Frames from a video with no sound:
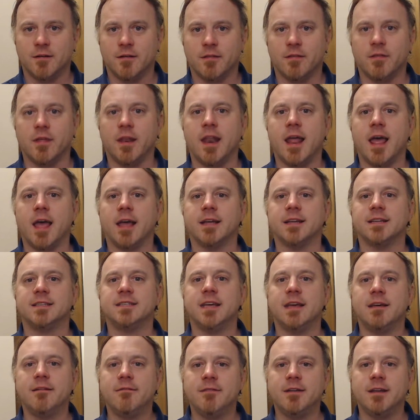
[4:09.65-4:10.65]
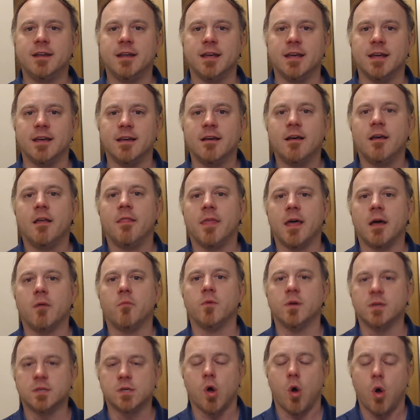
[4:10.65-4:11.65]
The negativity that
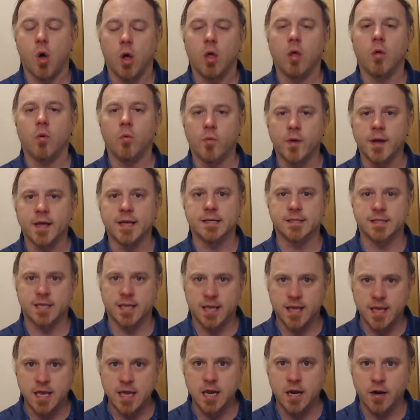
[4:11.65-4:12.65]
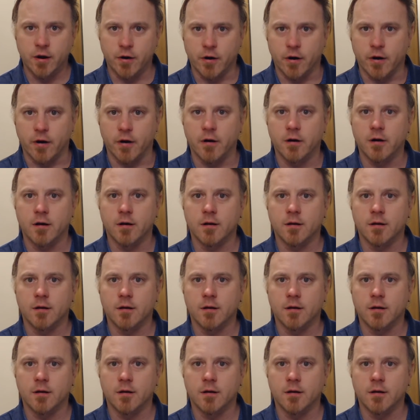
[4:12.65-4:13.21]
was always here